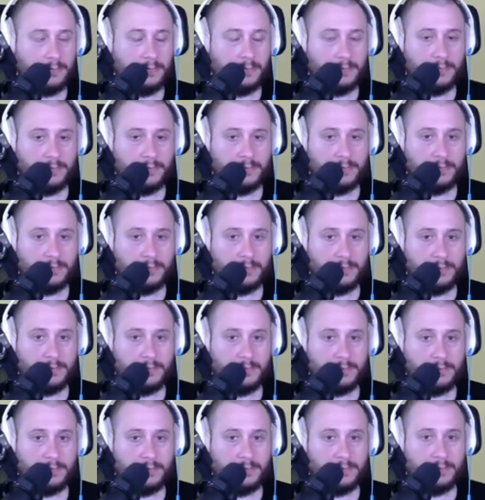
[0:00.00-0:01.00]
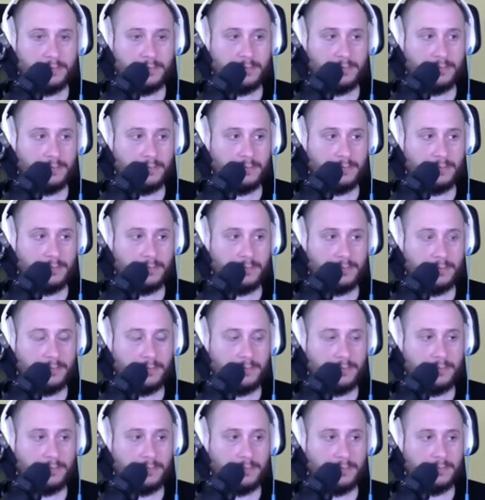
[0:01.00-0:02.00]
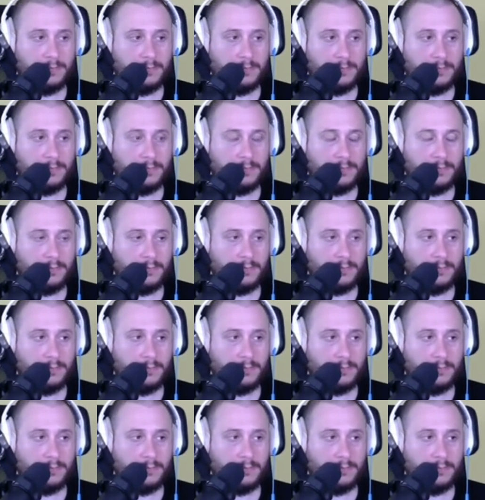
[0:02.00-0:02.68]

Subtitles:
No words are spoken by the person on screen.